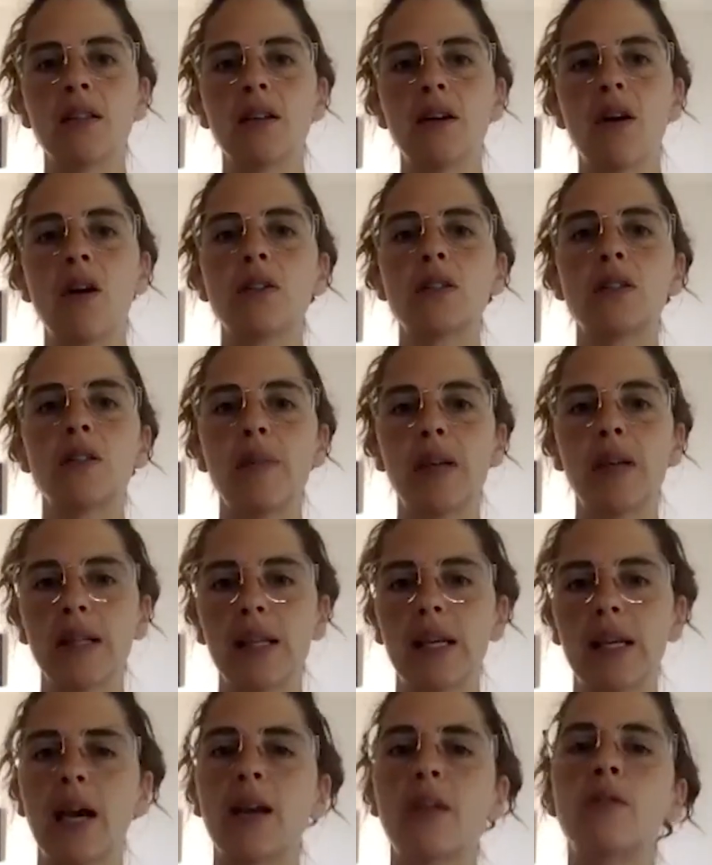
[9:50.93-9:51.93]
ultimately
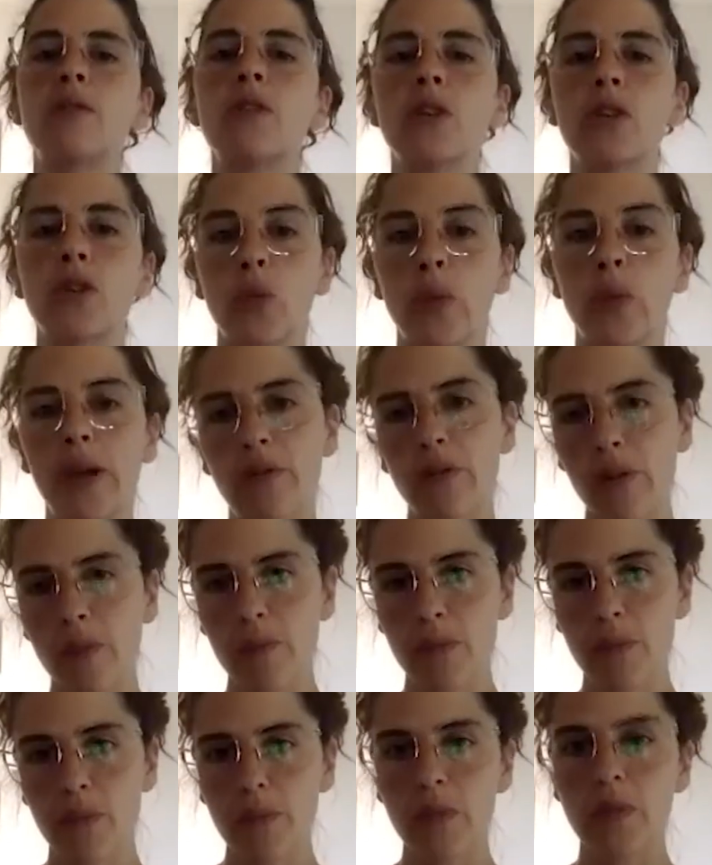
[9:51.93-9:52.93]
kind of veered away
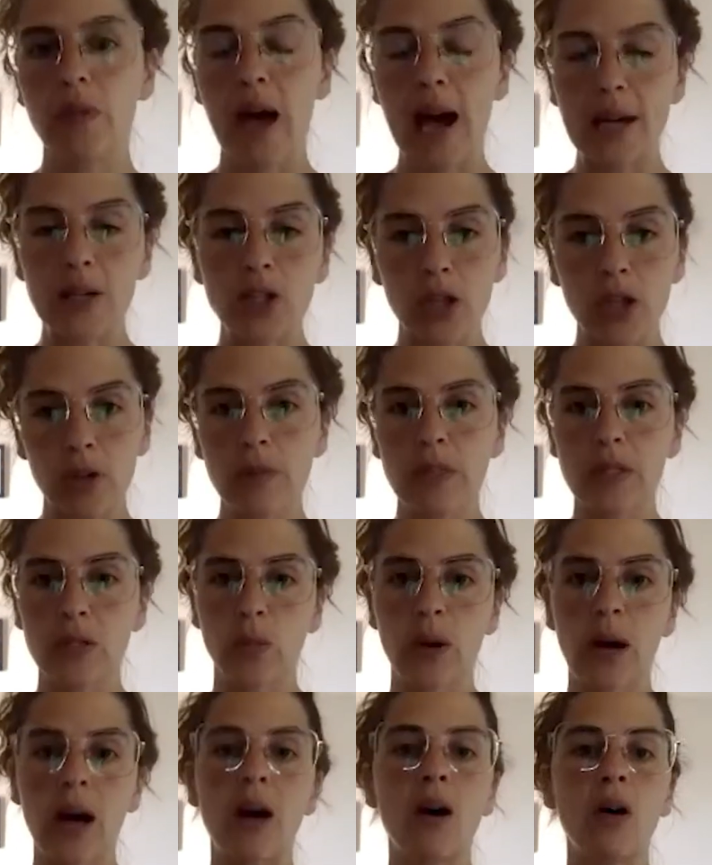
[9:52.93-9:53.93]
from that term as
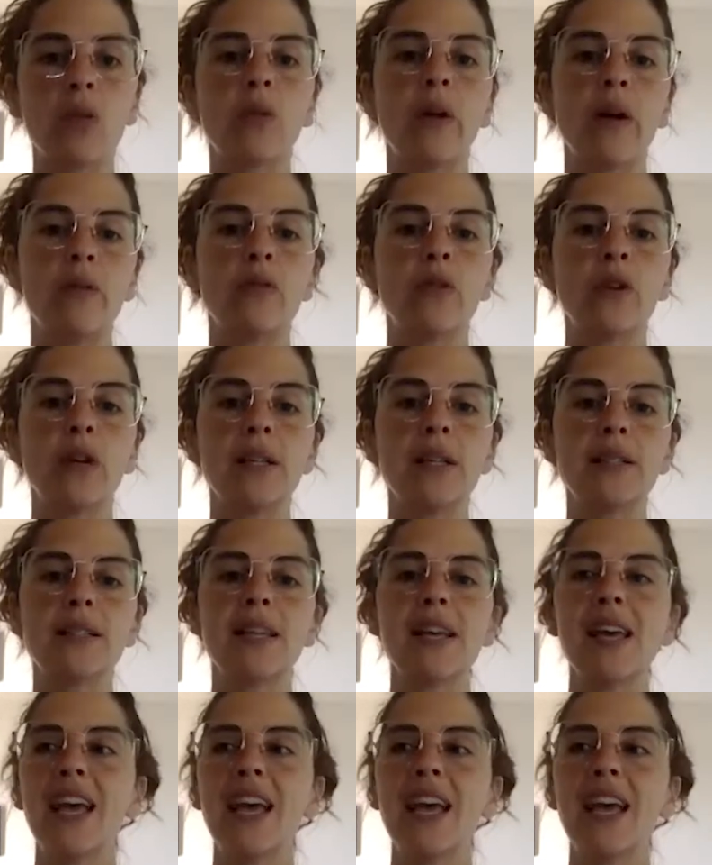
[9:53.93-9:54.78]
well, reverend,